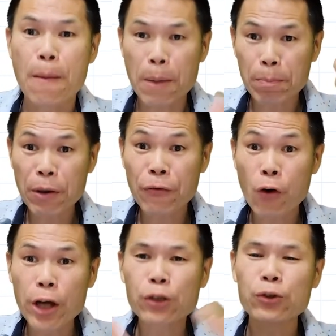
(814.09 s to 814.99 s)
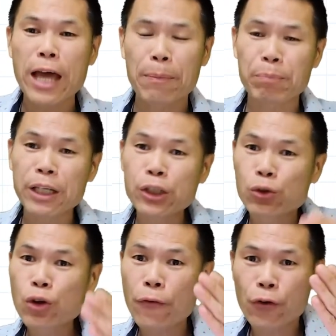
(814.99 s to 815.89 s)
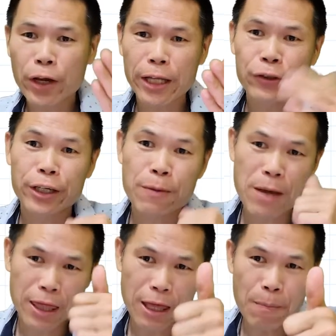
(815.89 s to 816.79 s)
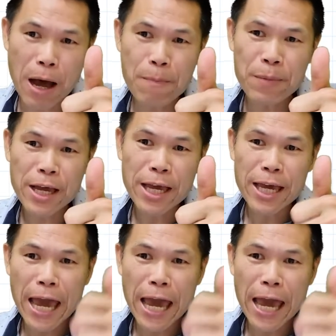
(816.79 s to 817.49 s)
But before I do that, please do not forget to give me a thumb up